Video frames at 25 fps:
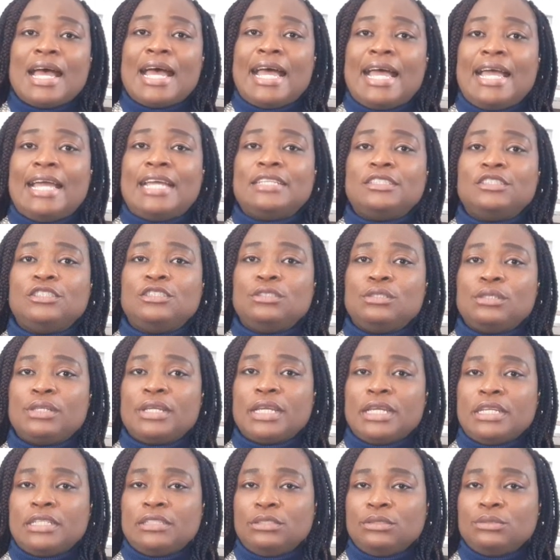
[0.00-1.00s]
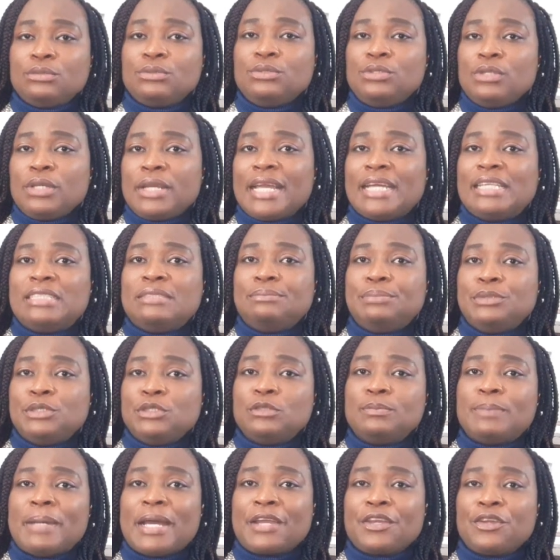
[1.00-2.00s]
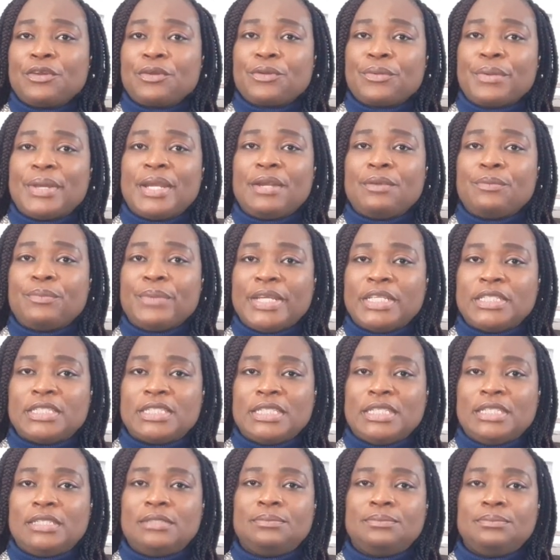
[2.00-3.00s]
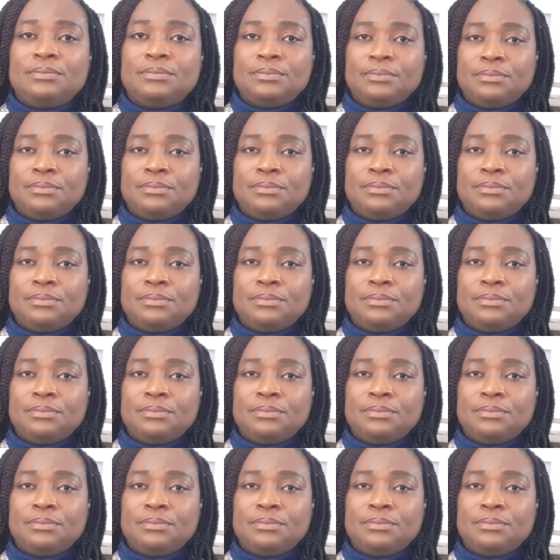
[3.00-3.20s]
and you can build back your credit rating.